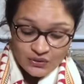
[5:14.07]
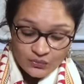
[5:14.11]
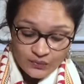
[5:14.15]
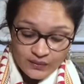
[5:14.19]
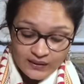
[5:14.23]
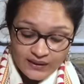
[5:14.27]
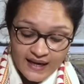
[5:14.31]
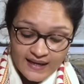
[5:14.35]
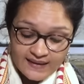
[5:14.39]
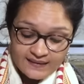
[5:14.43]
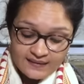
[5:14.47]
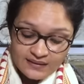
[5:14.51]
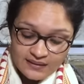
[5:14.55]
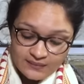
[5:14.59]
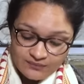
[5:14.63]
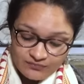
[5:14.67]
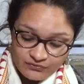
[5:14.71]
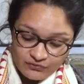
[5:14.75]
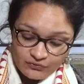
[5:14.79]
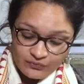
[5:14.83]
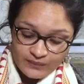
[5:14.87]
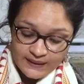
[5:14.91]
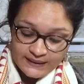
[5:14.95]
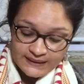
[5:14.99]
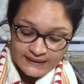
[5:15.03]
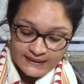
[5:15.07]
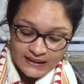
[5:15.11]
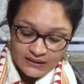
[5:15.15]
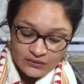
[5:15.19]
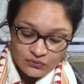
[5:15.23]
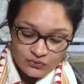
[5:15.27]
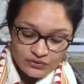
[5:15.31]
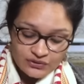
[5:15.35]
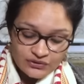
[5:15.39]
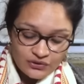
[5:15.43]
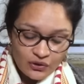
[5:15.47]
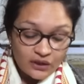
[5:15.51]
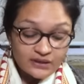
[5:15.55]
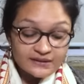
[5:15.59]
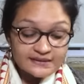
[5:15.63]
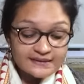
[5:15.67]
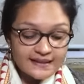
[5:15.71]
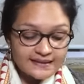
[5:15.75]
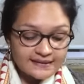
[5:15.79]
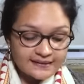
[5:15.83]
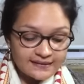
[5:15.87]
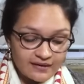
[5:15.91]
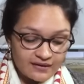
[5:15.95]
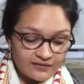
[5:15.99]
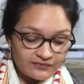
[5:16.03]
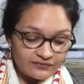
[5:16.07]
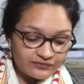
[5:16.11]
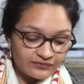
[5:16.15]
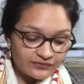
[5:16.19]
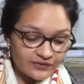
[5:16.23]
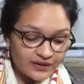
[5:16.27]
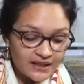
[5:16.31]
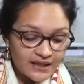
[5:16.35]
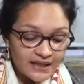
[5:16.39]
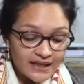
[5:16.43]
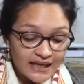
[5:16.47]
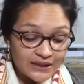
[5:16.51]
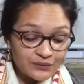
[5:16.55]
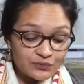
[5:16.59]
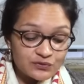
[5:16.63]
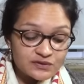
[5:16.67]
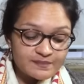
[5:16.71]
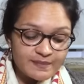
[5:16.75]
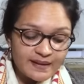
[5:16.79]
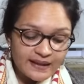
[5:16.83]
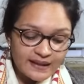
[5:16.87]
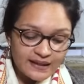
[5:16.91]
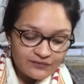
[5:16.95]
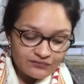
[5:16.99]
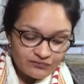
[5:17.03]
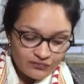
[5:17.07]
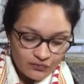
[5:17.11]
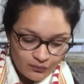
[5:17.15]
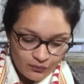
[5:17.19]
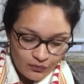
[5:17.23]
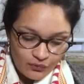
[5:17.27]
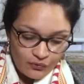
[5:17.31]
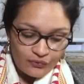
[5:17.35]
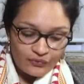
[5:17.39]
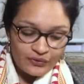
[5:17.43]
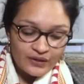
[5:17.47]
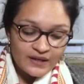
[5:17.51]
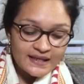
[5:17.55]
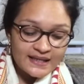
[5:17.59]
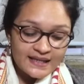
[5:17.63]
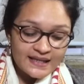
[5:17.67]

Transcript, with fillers: where I, the nymphomaniac, could not get enough and was begging for more.